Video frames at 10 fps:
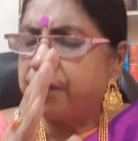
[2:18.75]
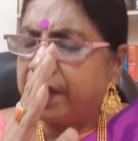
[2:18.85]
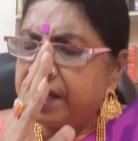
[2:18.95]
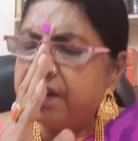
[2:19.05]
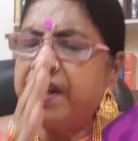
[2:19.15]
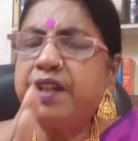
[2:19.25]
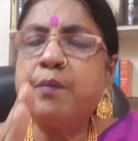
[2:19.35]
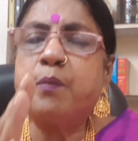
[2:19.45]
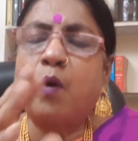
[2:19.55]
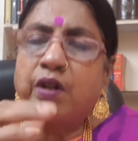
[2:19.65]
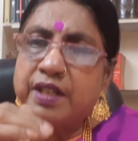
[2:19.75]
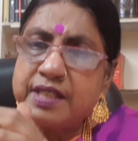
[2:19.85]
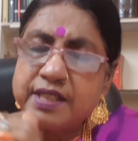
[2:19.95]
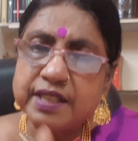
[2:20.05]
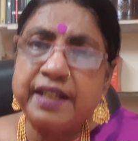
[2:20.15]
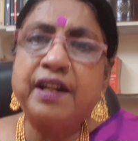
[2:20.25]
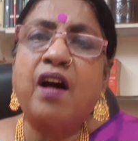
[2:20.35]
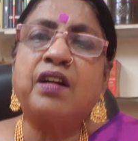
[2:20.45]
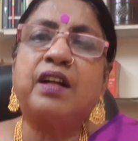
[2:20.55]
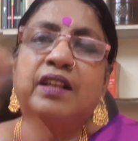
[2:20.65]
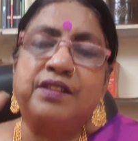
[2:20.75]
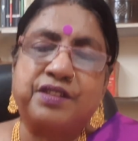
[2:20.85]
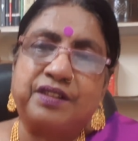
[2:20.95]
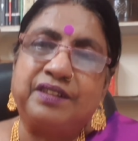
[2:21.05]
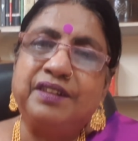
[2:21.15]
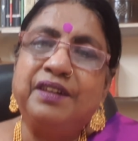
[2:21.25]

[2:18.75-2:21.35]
very great importance in our culture.